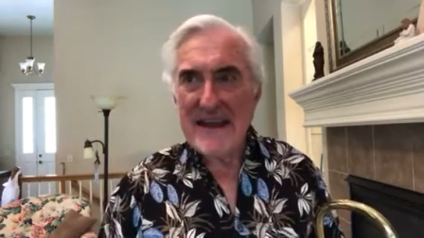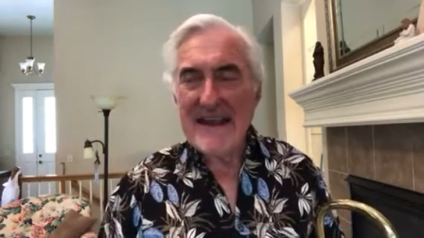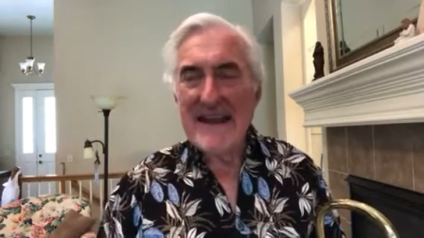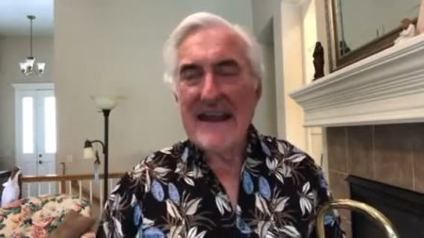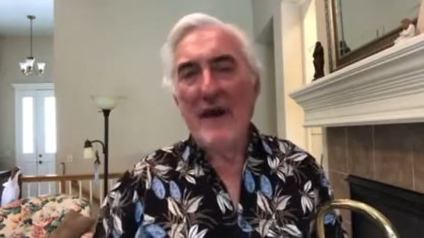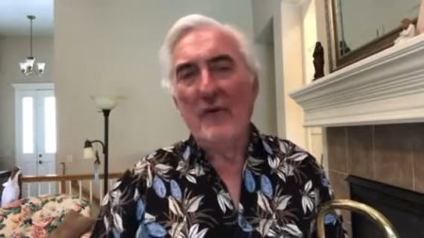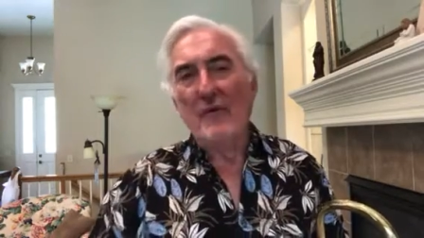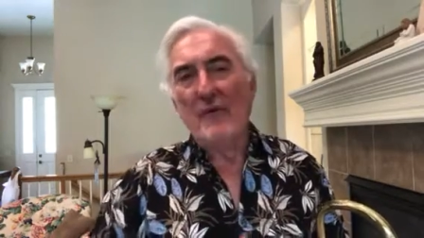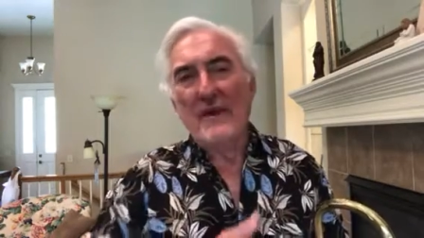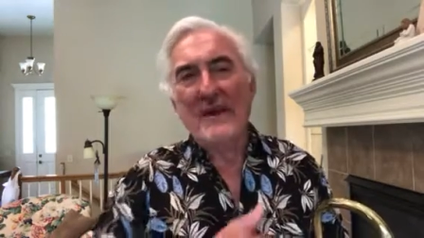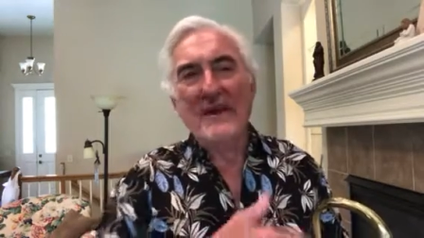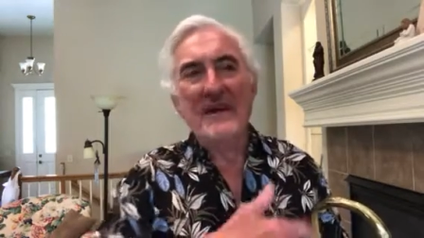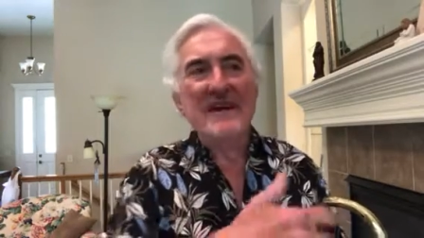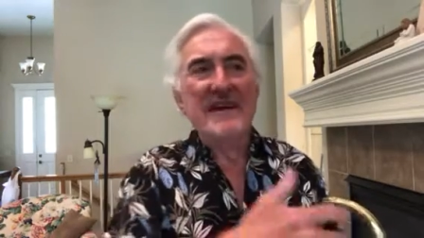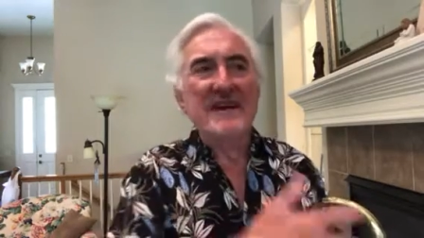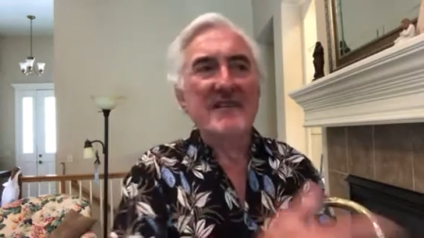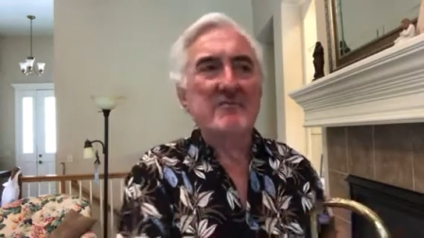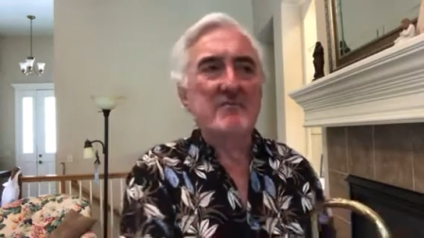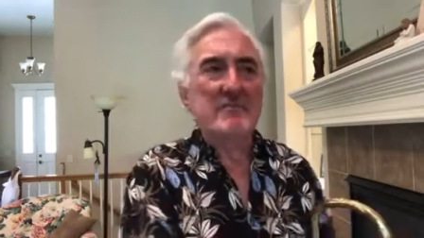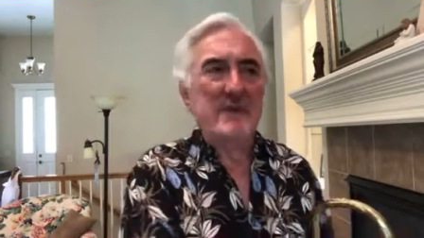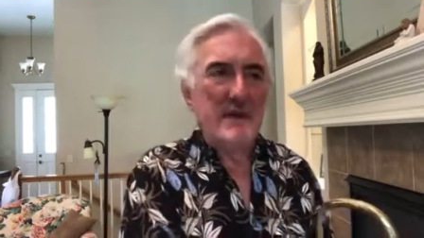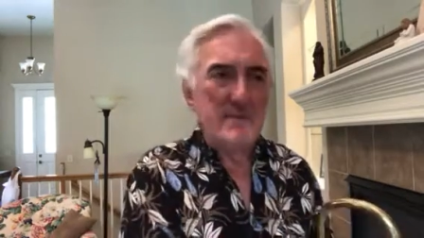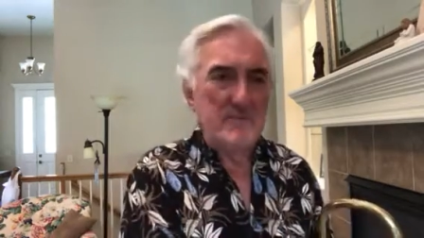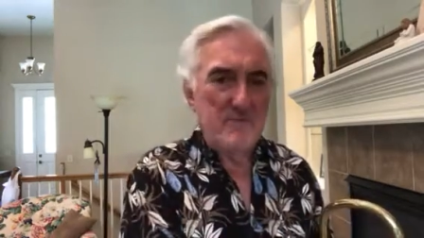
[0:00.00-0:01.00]
Yeah, we can
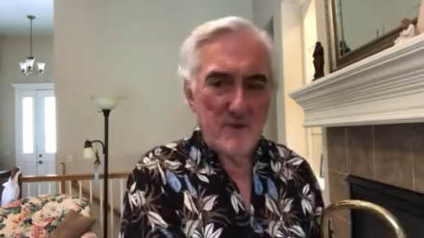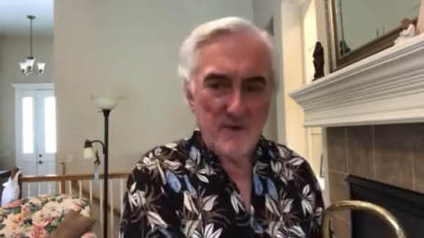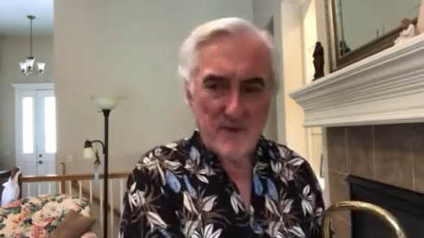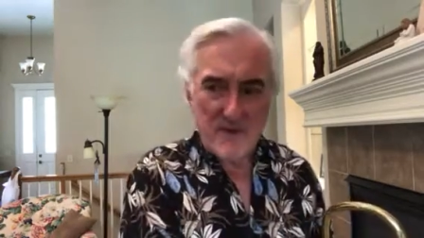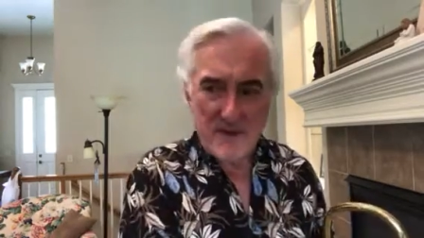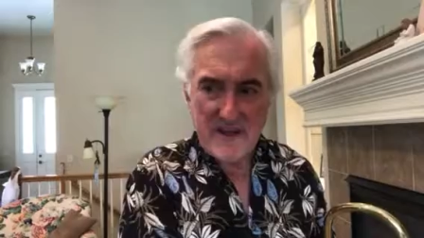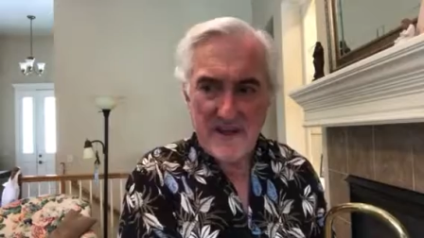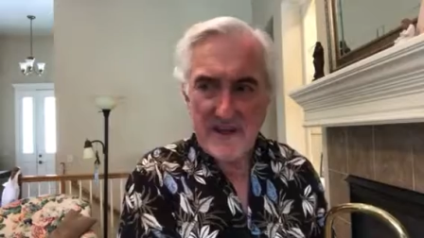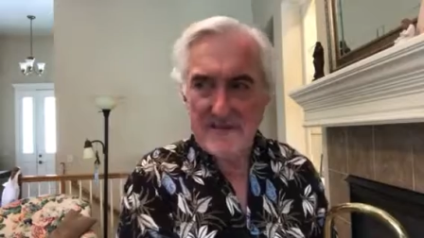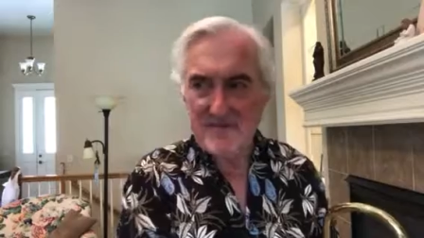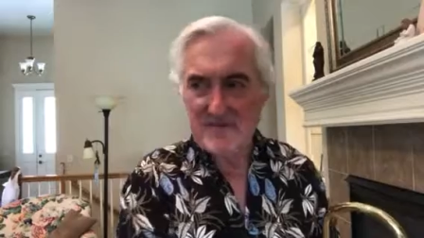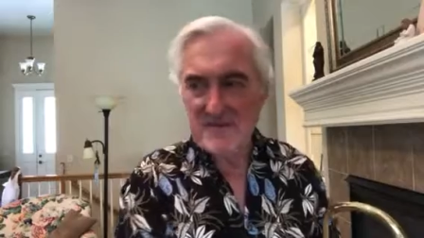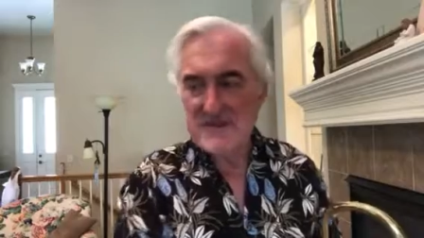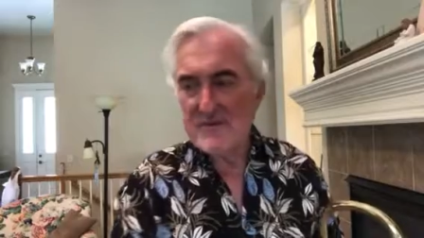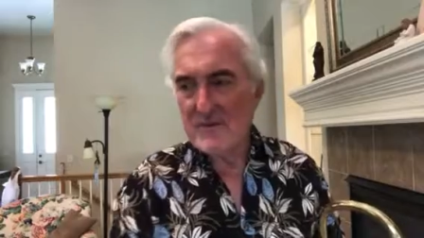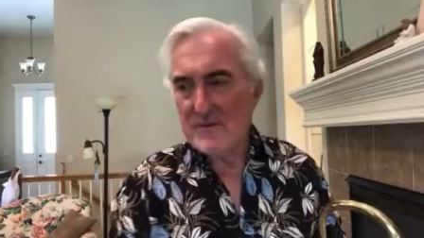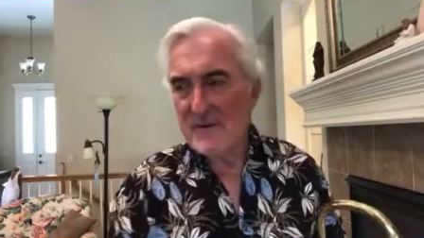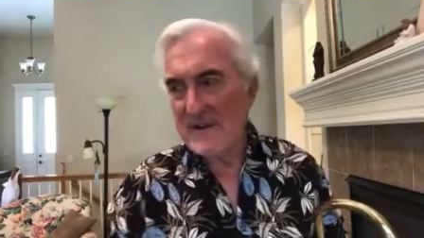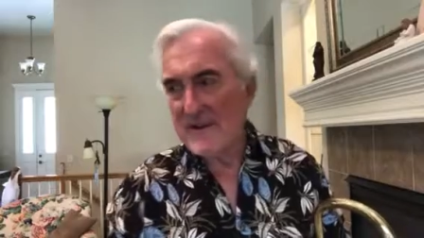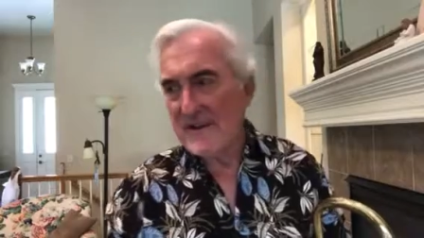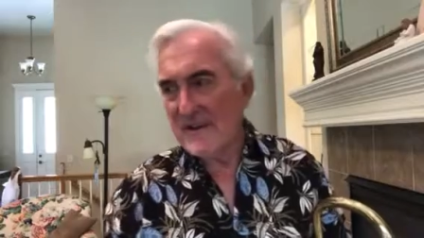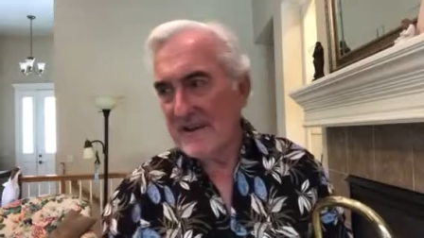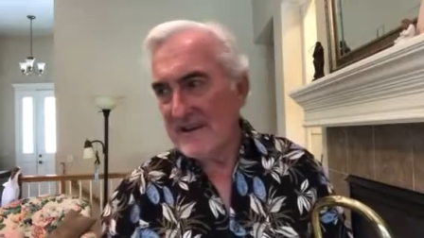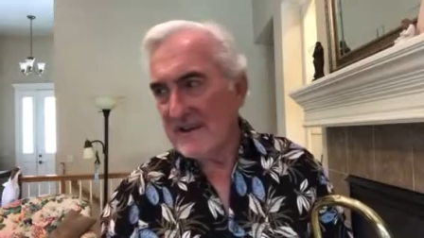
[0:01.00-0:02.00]
give people gifts,
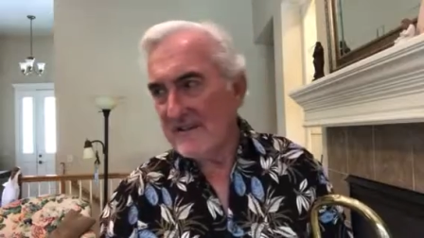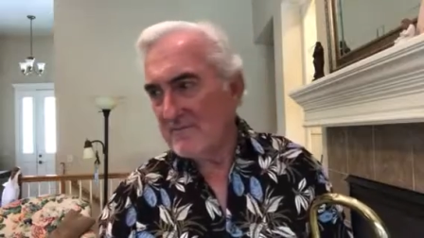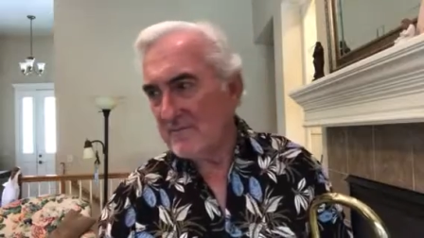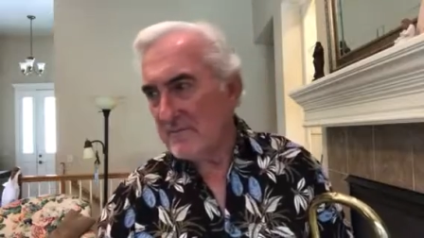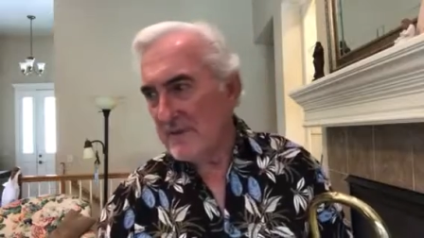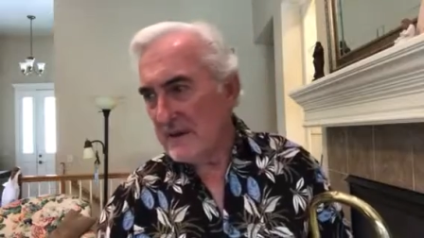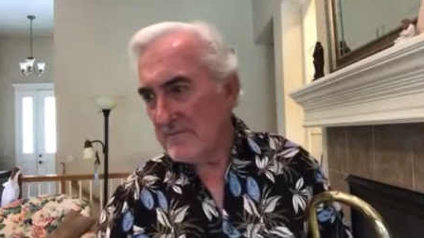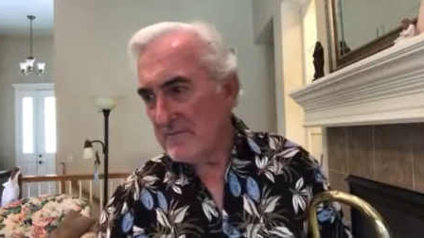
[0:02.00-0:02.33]
we can give